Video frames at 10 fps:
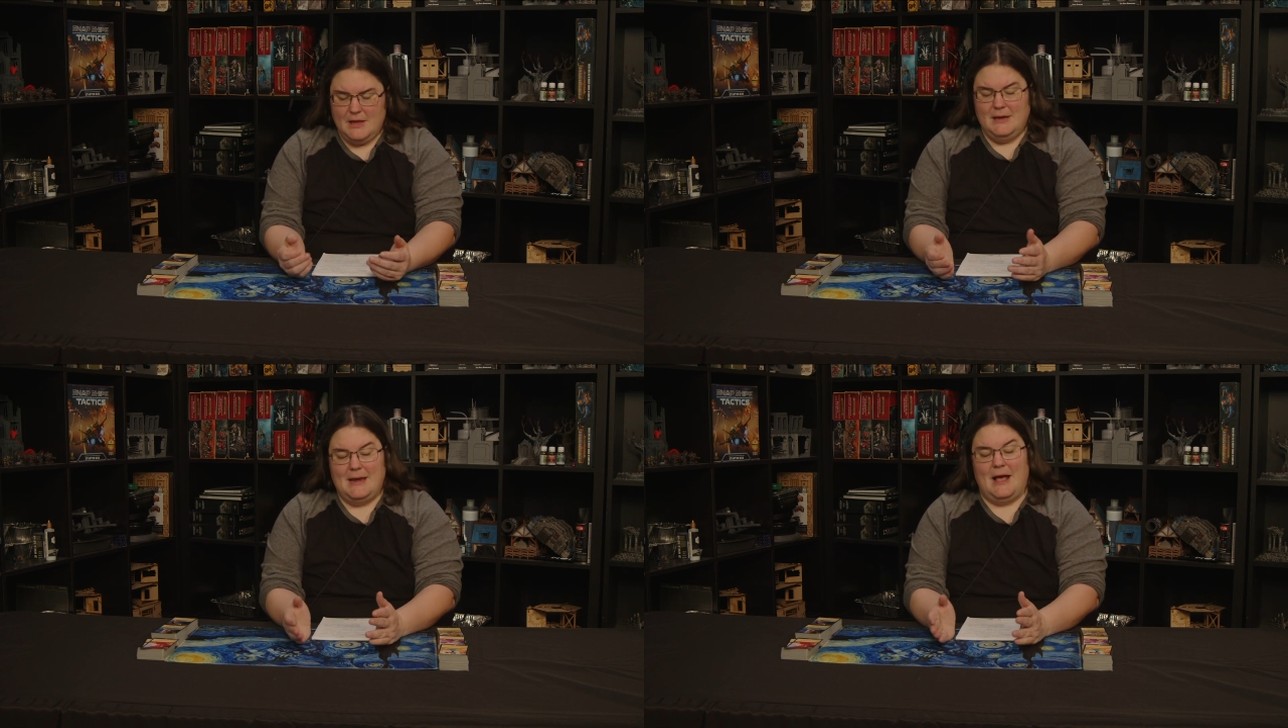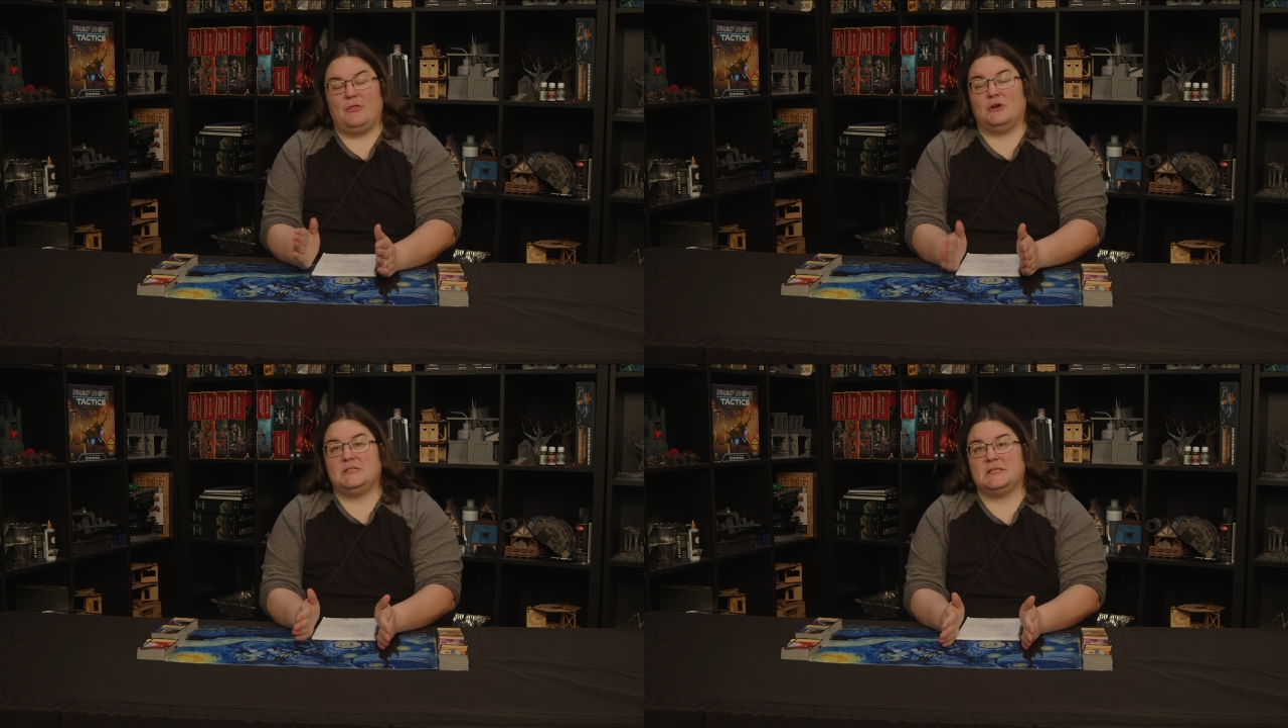Now,
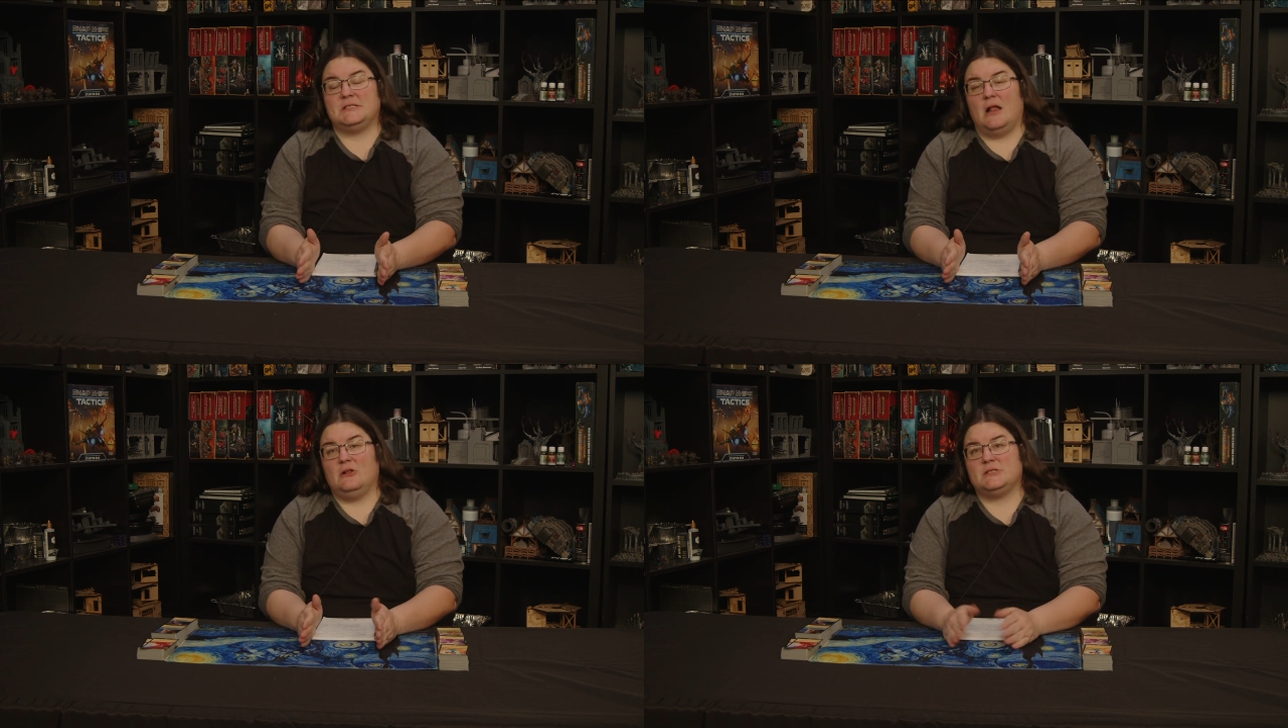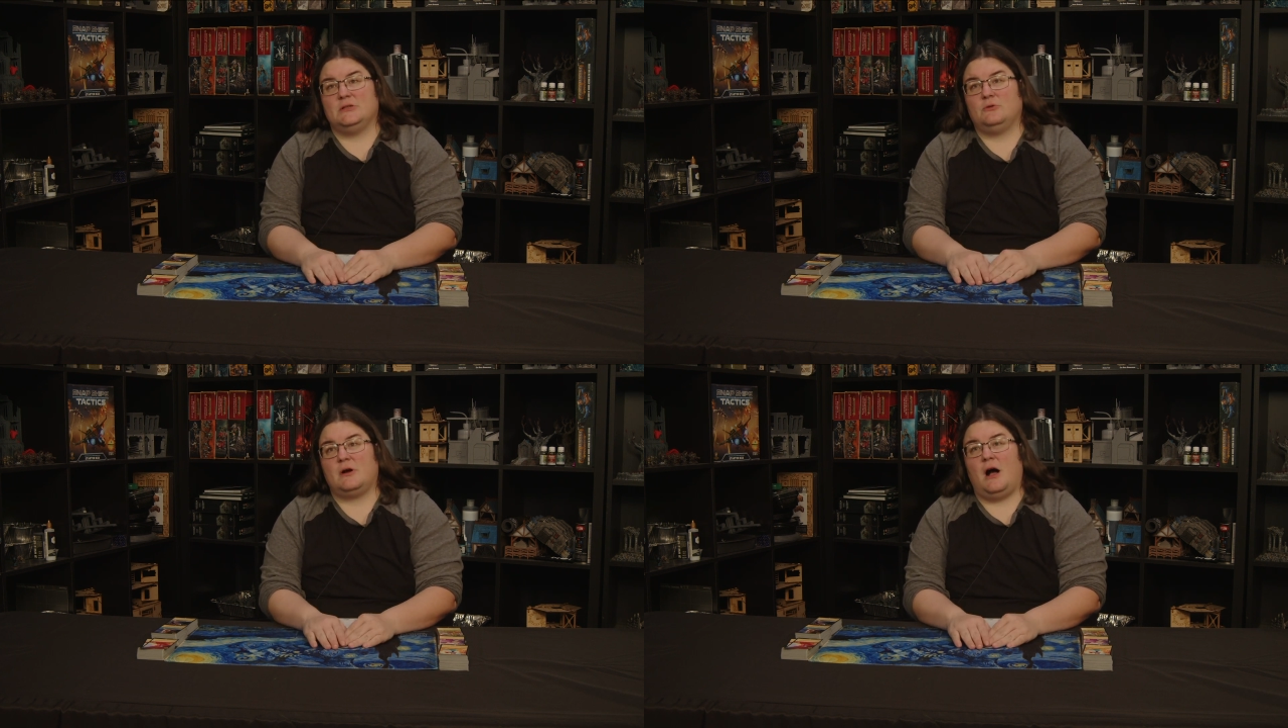there are 6 colors in
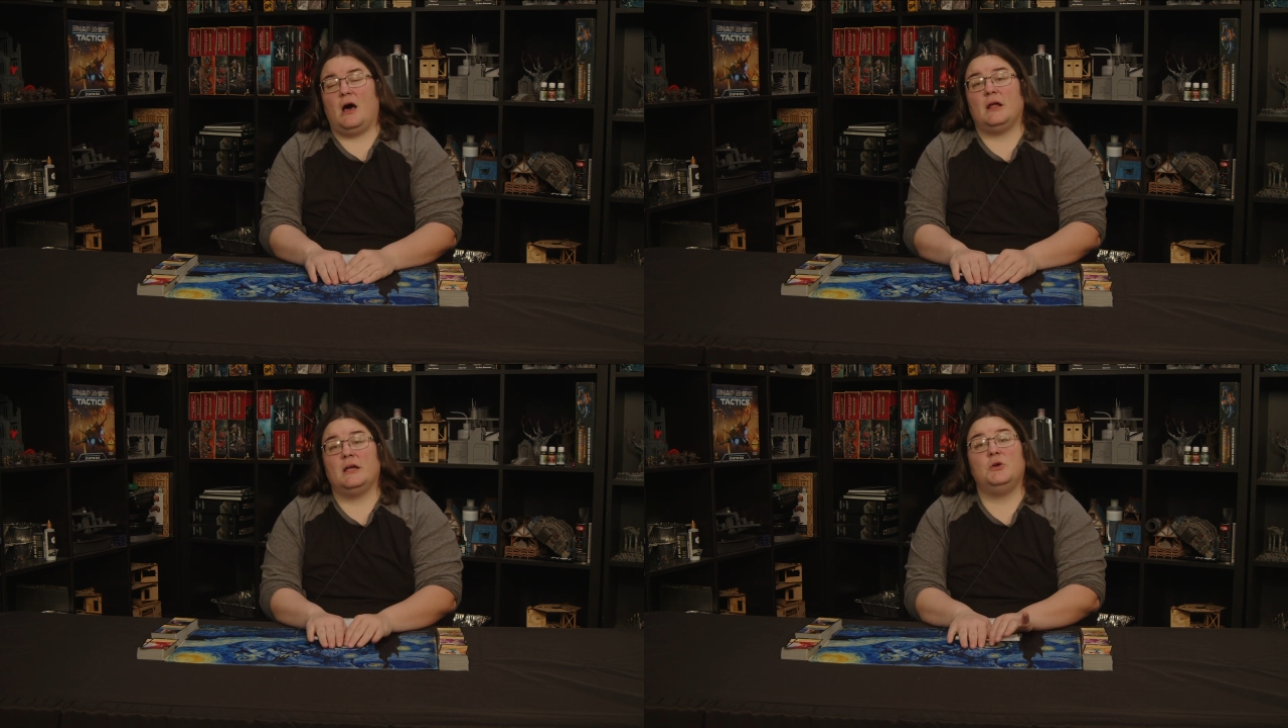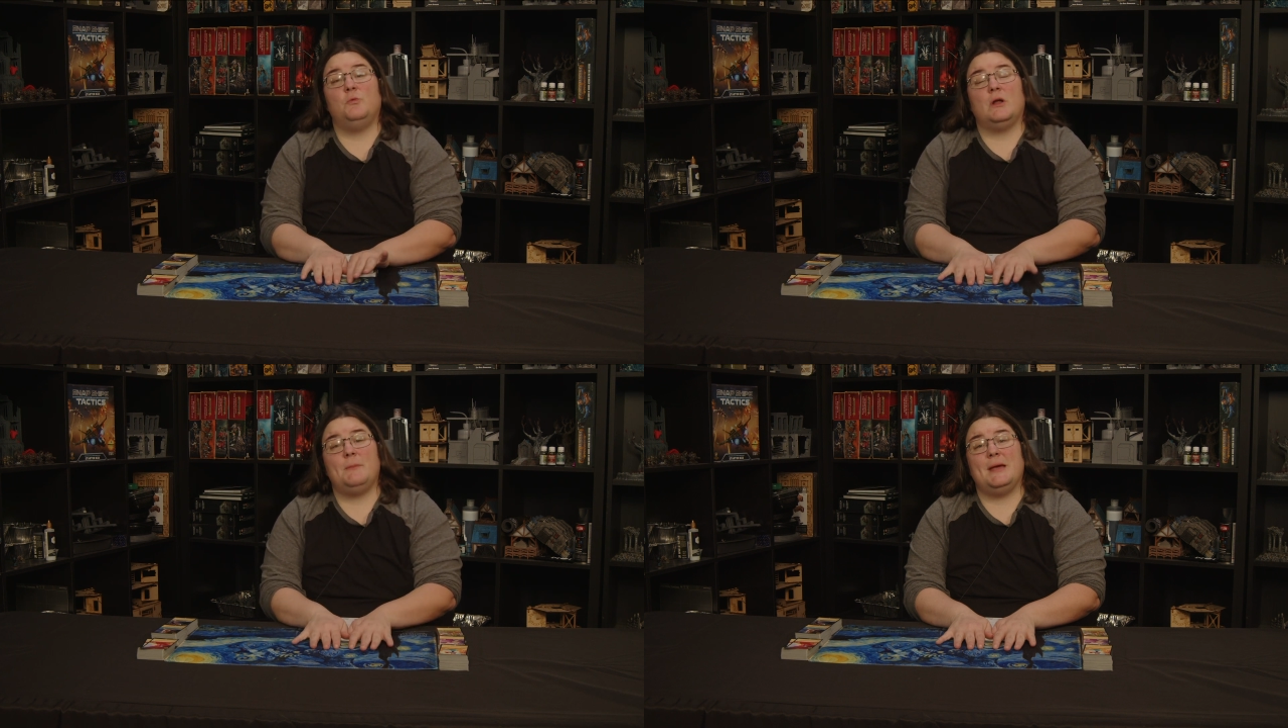Lorcana. You
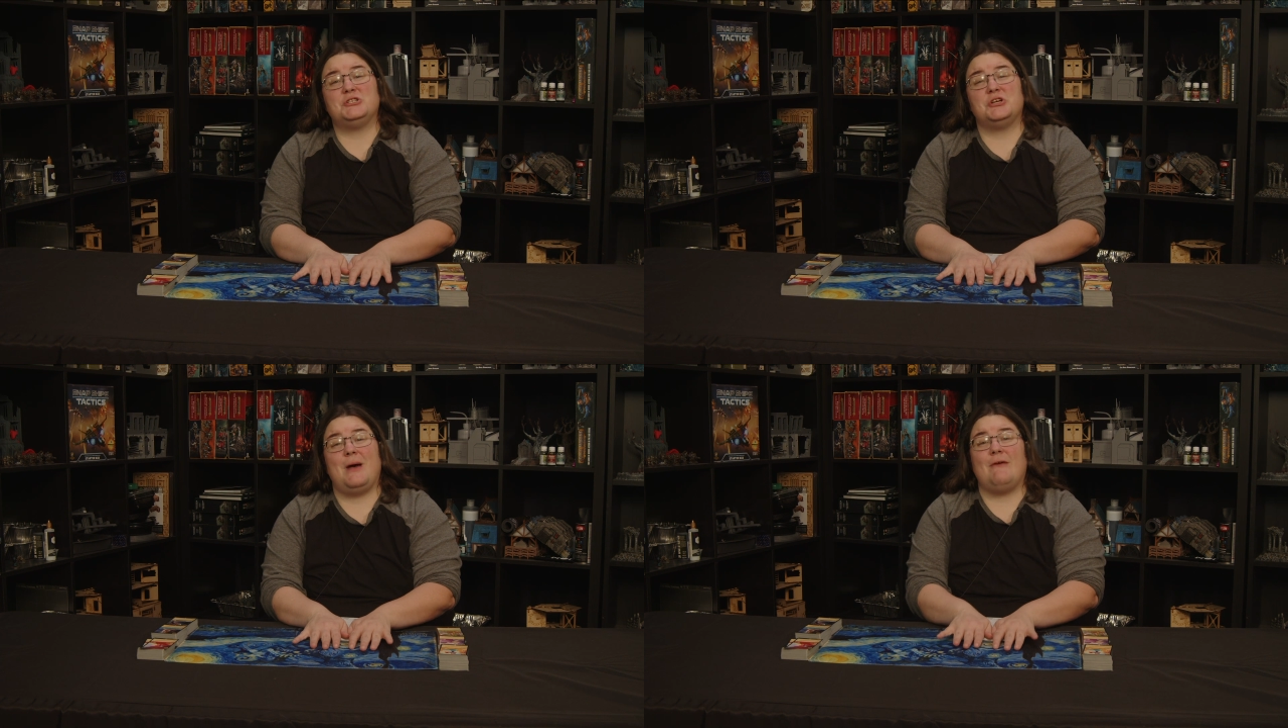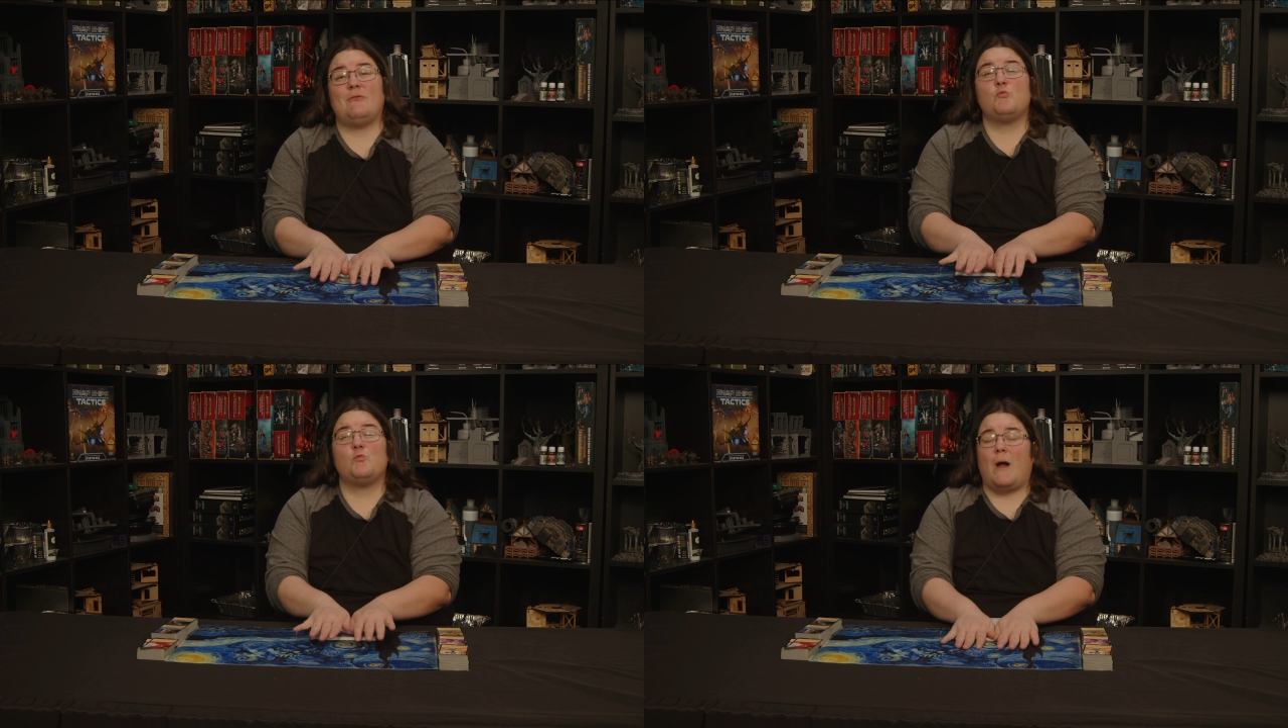want to make sure you have
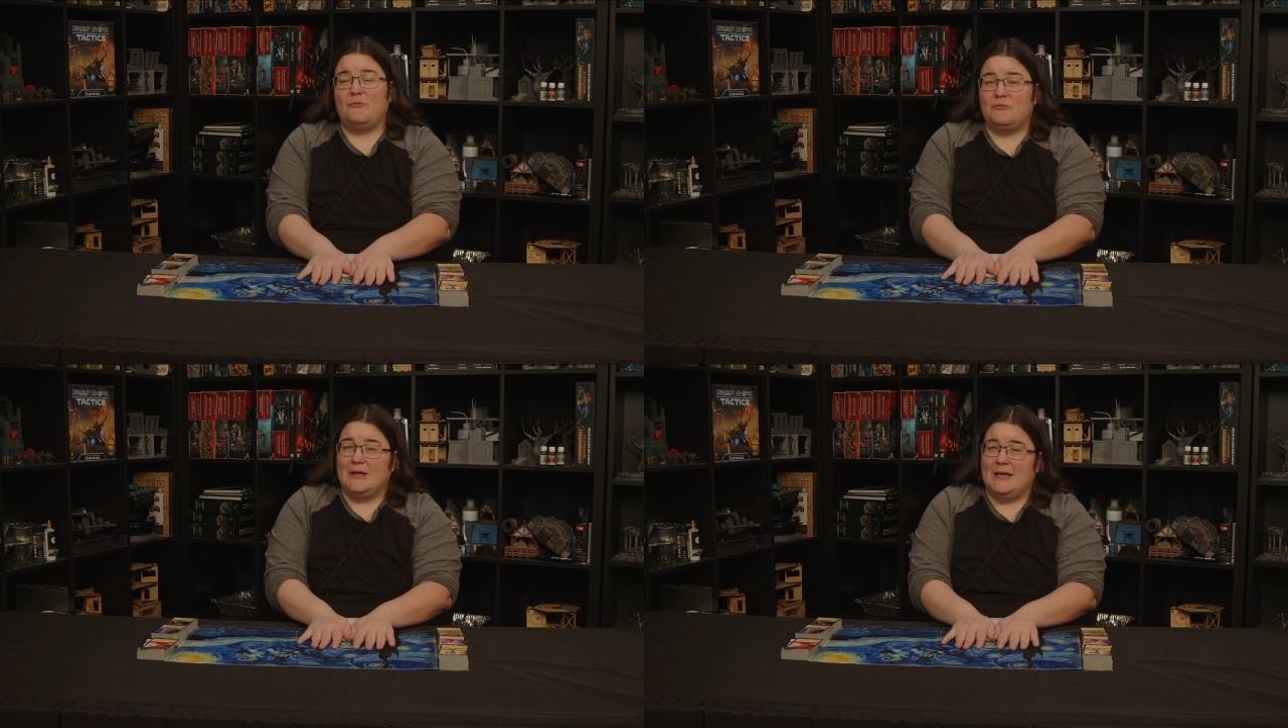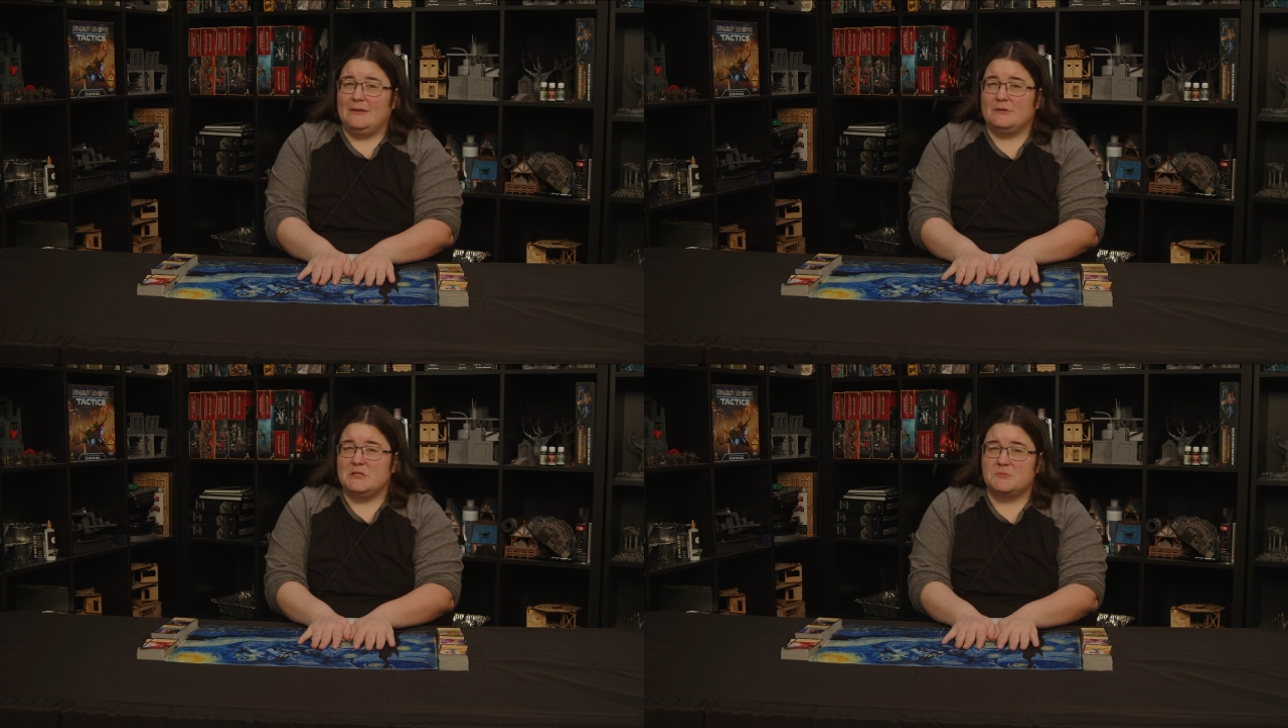a roughly
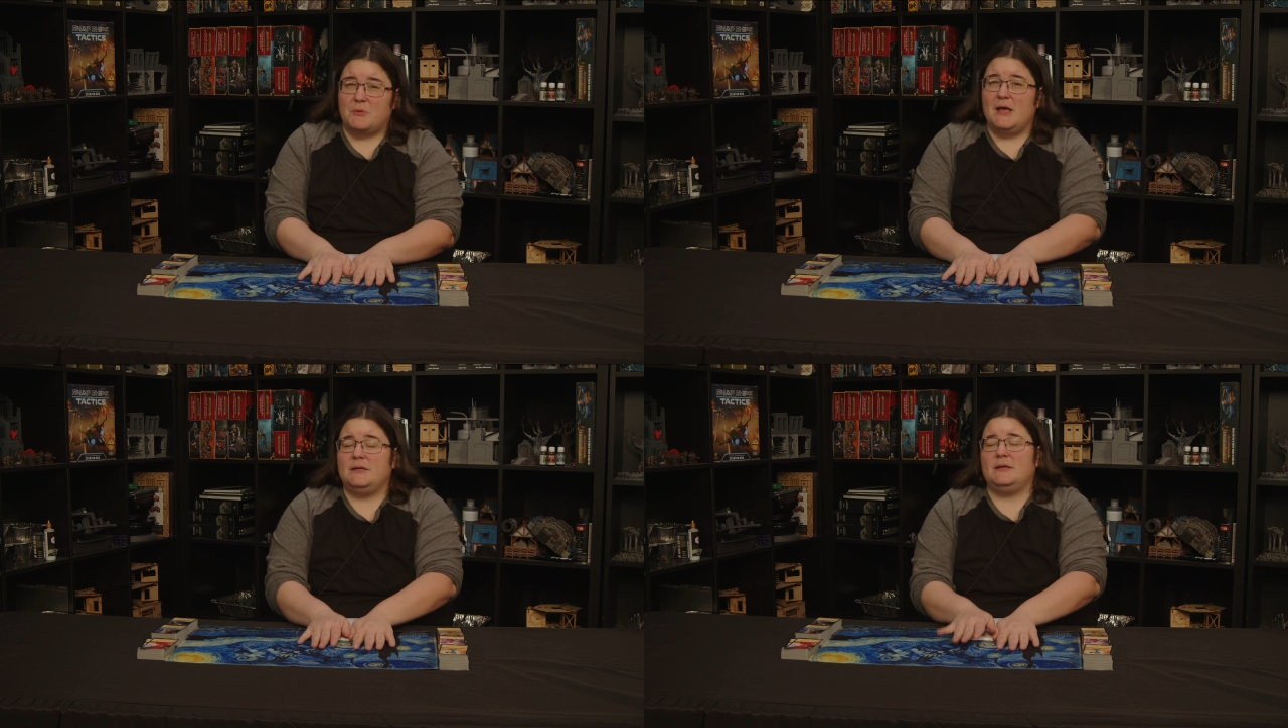even spread.